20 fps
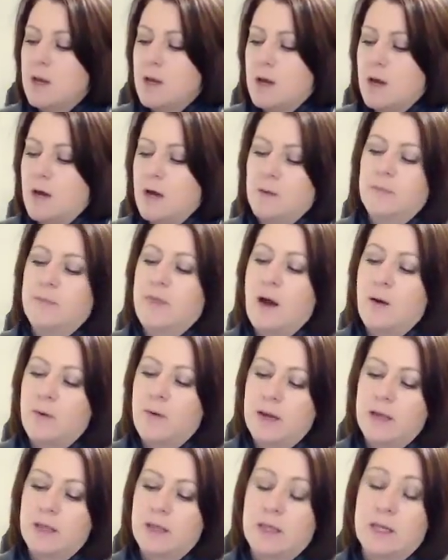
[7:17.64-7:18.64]
That
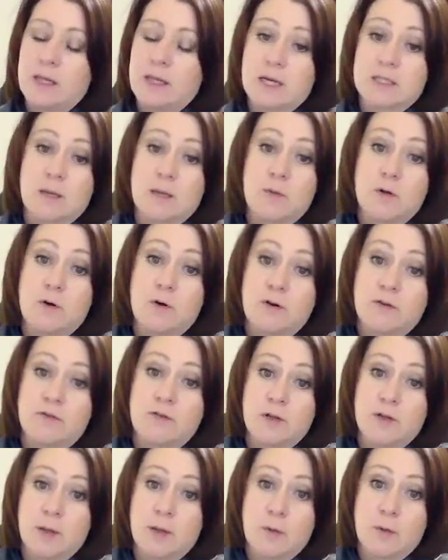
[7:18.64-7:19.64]
way, the next time you go to
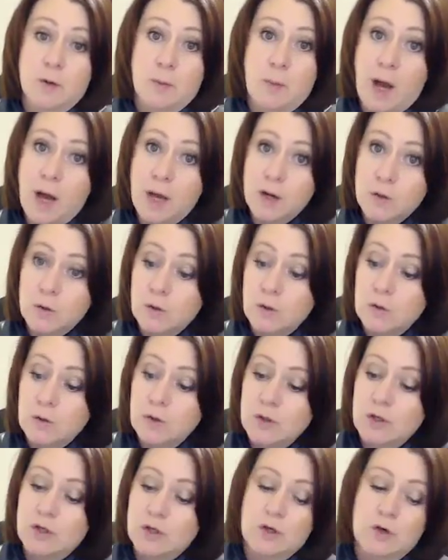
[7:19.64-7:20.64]
fill up your
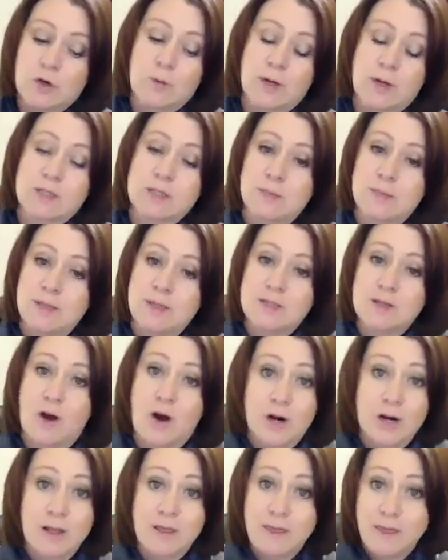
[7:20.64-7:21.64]
bottle, your recipe's
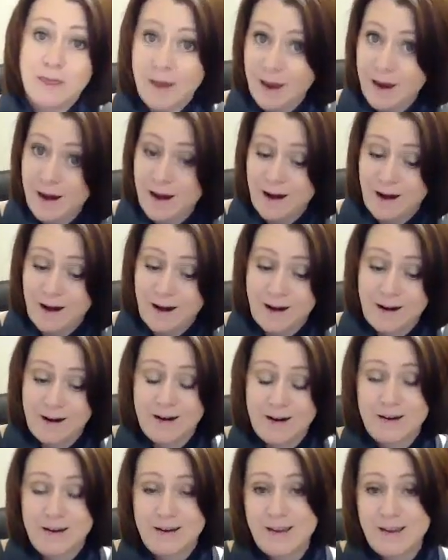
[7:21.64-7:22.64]
already
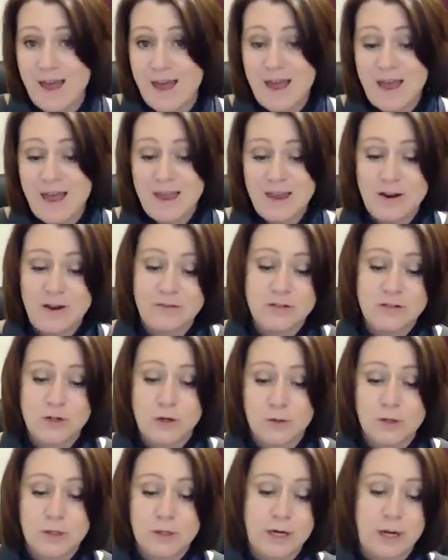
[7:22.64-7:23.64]
there. Yay! You have to
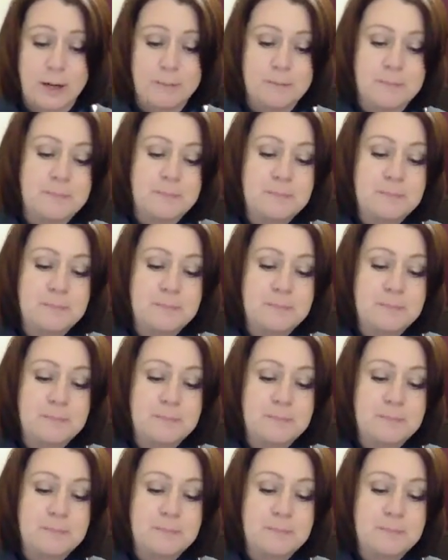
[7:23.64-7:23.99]
go look it up.